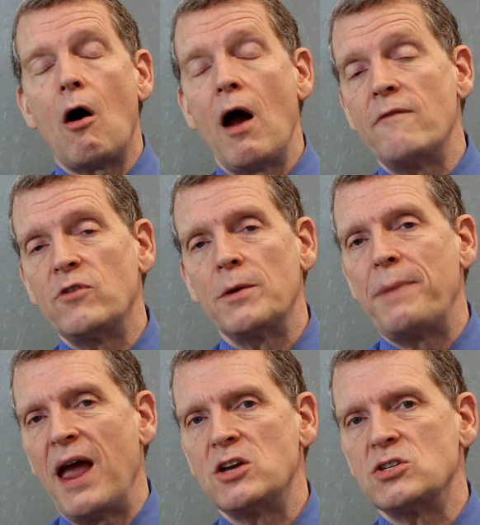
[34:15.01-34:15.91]
every
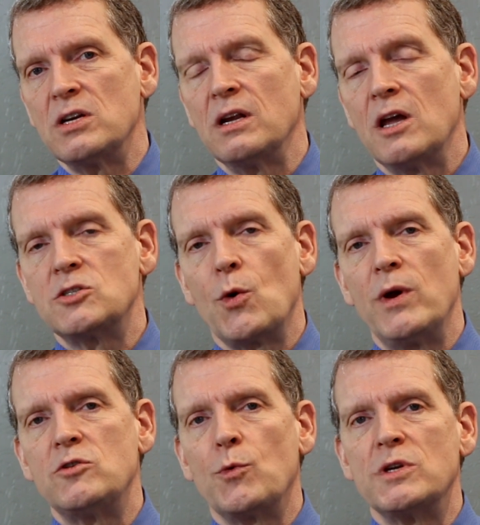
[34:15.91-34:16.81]
patient is going
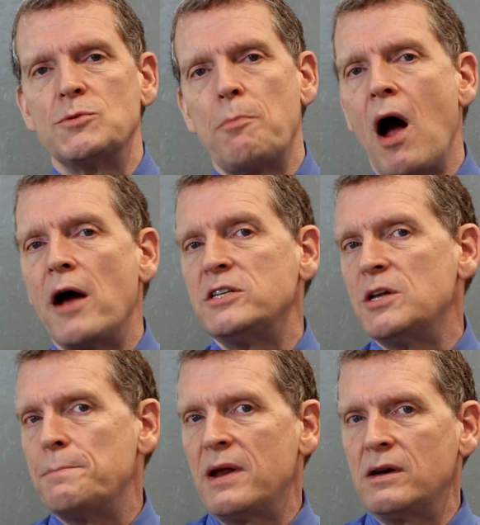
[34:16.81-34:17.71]
to respond to
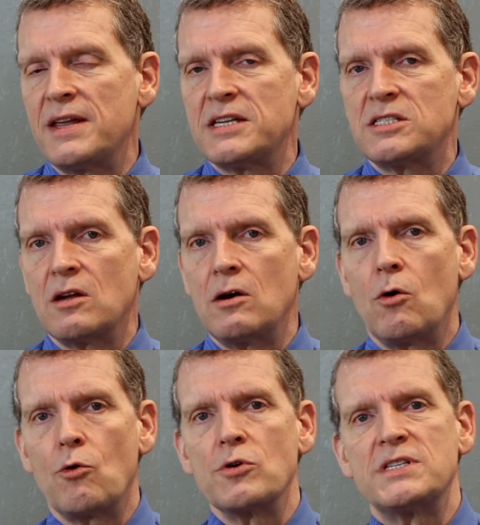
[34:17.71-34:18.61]
Benlysta
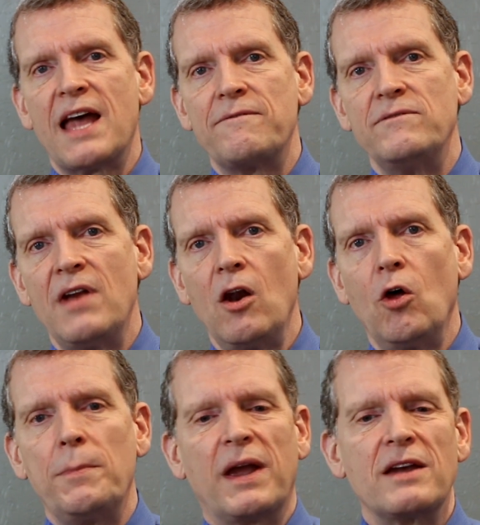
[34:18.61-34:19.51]
or
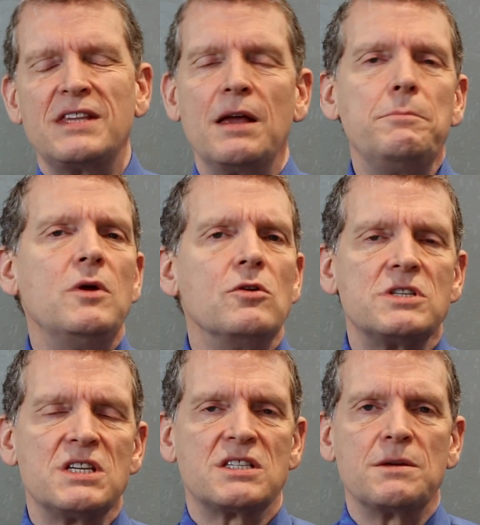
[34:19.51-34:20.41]
Safnello because the immune
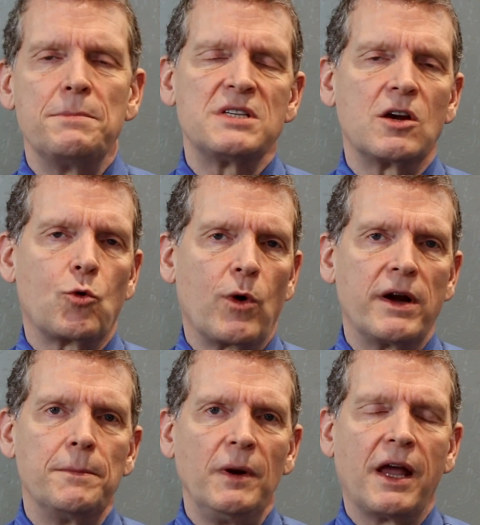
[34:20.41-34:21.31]
system is
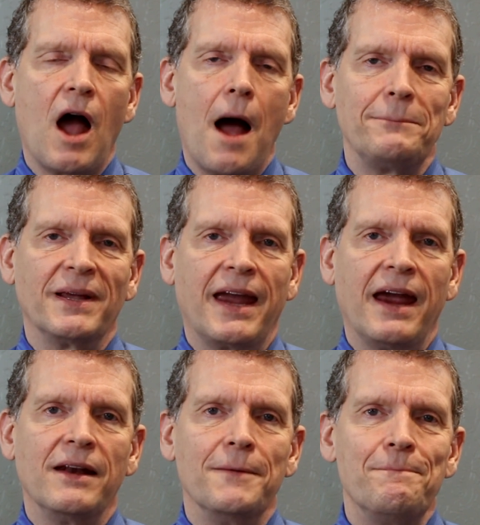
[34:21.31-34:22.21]
incredibly
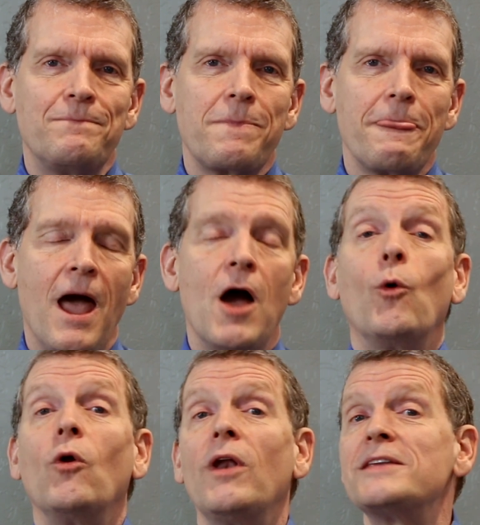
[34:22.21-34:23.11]
complicated.
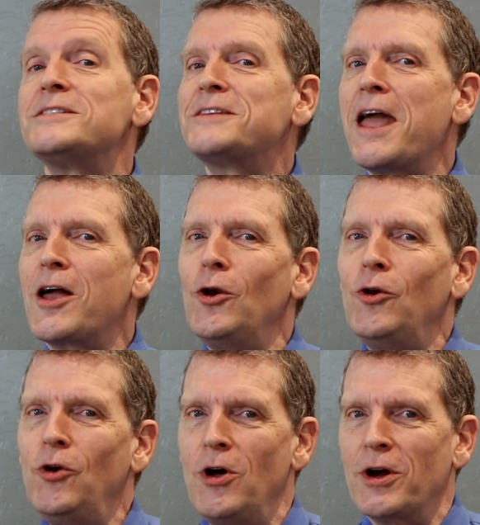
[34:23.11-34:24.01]
Well, let's take a
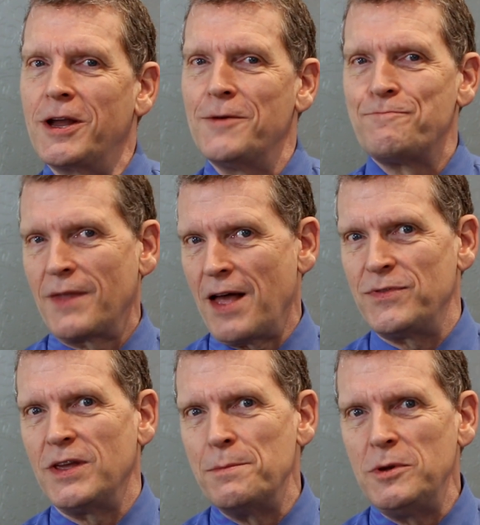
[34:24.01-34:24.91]
look at
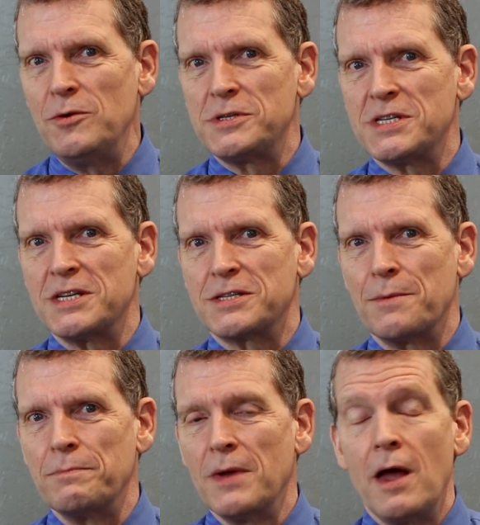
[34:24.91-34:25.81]
the immune
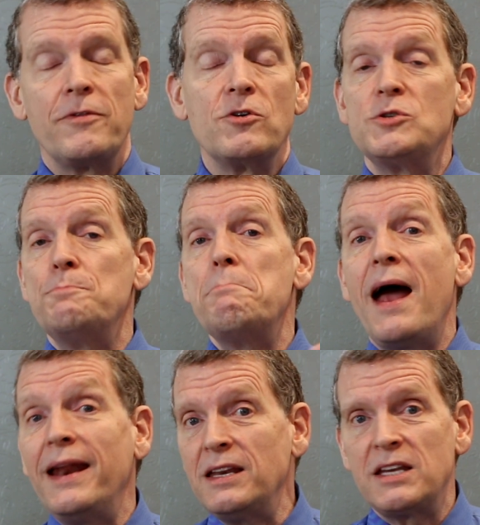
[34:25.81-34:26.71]
system. There's
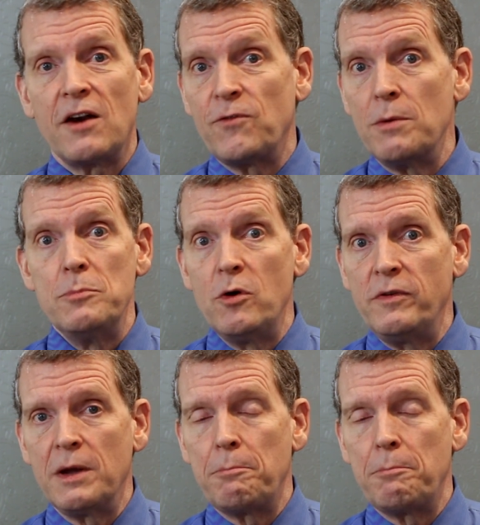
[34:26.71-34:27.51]
many different moving